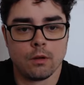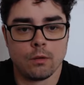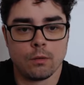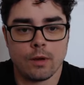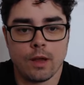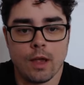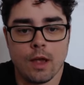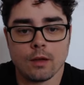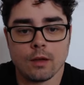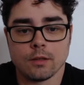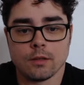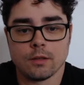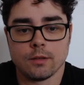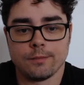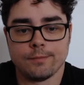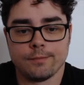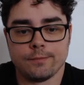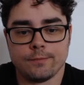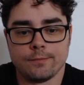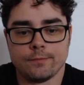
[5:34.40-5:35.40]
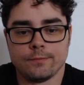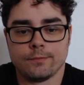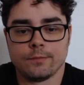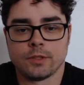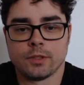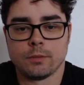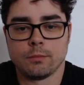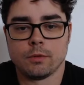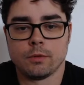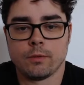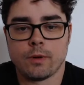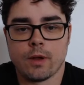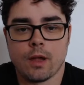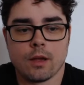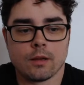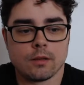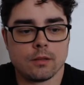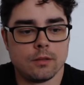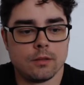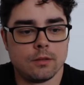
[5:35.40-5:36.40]
React, simple
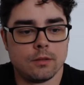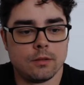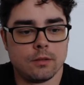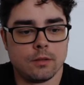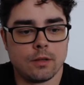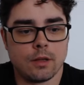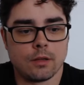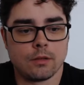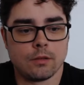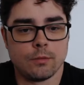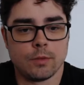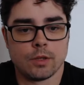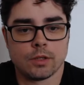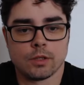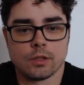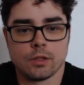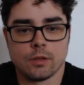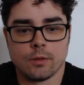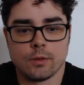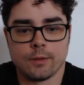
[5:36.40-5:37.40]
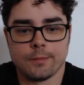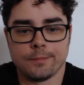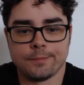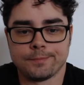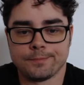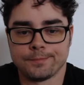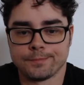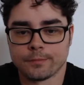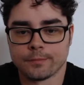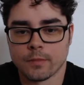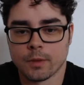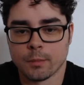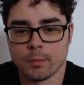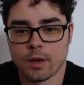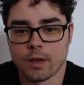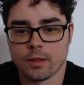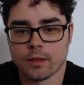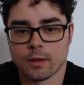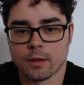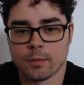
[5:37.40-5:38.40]
React, not too much to it.
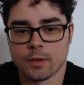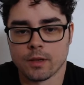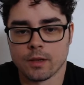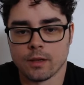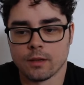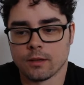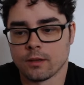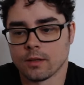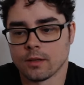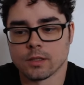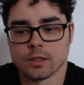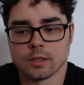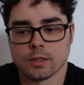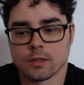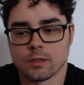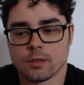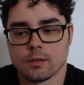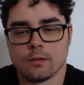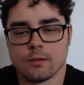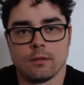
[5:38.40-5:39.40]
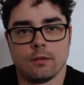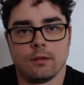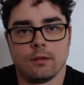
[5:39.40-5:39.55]
But I think it'd be neat to just,